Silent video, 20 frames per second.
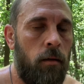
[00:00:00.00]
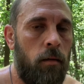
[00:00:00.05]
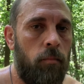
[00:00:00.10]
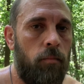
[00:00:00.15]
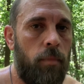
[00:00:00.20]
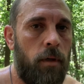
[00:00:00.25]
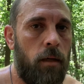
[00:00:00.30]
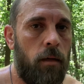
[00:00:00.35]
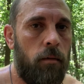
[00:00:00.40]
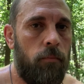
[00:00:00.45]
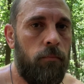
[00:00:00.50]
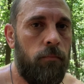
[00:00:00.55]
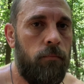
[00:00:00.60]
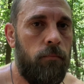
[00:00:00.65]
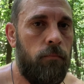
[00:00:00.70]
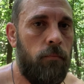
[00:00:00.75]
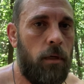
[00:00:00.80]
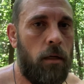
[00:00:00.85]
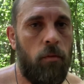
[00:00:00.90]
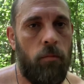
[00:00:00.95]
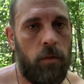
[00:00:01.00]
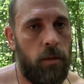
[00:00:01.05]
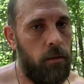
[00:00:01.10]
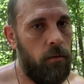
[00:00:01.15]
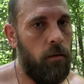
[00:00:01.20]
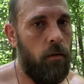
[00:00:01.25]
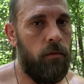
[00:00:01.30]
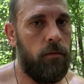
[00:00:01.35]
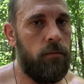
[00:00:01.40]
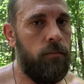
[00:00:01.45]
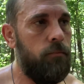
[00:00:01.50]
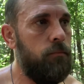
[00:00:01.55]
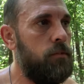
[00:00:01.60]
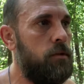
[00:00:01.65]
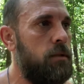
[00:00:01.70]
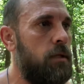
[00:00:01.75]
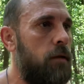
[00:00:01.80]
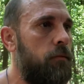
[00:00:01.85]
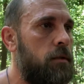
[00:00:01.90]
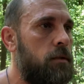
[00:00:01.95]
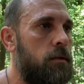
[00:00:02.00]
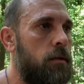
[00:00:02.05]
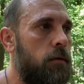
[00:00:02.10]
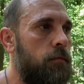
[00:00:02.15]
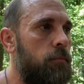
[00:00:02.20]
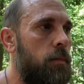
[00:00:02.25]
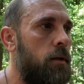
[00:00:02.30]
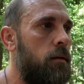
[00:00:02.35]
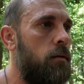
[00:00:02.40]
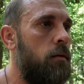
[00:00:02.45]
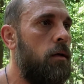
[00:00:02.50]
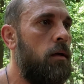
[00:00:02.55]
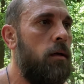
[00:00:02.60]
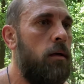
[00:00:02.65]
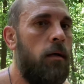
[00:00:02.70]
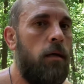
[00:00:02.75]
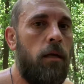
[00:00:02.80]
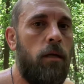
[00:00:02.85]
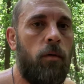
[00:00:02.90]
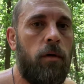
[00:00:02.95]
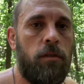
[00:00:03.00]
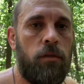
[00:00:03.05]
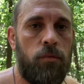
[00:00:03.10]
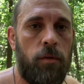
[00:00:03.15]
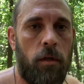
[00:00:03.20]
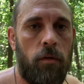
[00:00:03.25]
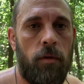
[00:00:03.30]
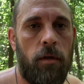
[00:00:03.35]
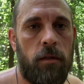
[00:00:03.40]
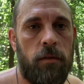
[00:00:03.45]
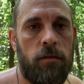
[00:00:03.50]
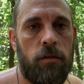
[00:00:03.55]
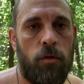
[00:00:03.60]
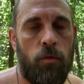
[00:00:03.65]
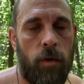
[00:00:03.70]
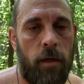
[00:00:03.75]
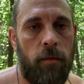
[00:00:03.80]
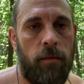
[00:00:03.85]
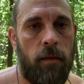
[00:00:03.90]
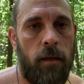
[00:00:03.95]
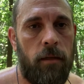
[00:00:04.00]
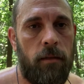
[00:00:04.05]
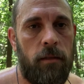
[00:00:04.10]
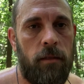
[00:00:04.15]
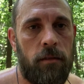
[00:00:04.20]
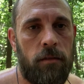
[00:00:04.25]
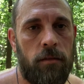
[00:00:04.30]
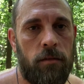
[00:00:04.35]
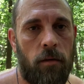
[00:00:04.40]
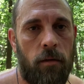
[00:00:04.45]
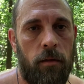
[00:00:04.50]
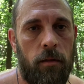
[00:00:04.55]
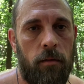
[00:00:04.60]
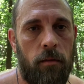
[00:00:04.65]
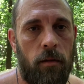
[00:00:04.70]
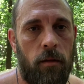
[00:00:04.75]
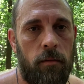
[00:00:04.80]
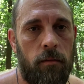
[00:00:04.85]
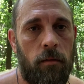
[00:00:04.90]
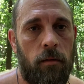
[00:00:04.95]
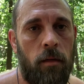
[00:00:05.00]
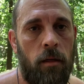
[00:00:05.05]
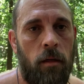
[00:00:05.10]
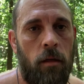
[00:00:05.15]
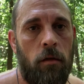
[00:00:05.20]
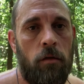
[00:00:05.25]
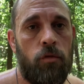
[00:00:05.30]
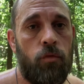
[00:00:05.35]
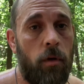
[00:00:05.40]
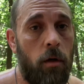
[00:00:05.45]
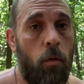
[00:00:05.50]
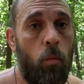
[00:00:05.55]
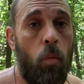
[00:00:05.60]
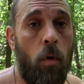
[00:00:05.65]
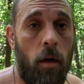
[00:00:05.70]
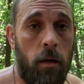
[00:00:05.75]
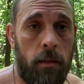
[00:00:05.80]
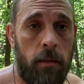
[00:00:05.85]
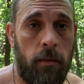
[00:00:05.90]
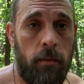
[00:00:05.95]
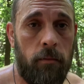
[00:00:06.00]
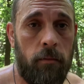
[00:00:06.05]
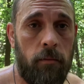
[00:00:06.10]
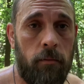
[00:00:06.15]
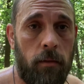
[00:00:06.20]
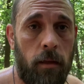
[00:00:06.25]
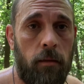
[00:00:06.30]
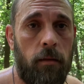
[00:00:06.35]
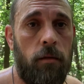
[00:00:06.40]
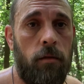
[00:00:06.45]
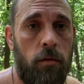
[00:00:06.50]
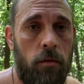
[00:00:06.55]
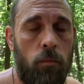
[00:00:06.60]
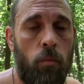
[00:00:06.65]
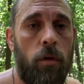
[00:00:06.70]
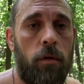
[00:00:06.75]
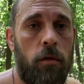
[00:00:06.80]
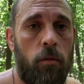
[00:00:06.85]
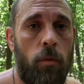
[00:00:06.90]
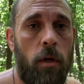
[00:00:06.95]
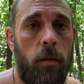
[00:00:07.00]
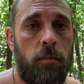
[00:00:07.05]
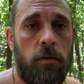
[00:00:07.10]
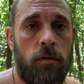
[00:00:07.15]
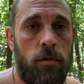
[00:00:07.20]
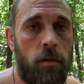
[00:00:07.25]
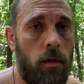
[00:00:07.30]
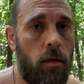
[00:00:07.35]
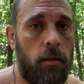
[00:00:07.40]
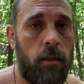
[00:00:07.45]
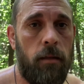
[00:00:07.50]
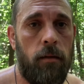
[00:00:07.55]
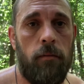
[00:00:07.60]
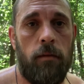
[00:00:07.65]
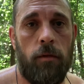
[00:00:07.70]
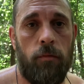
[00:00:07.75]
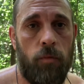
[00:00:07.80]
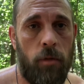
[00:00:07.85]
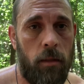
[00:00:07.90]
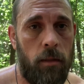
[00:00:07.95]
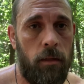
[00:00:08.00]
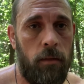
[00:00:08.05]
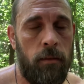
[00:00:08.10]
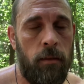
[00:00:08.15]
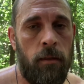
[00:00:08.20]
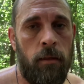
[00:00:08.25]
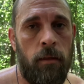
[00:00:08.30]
but um, I don't want to get in all the safety stuff. But anyways, trail running is a great thing to get started on. Trail walking, and then you can work your way up to jogging and then running.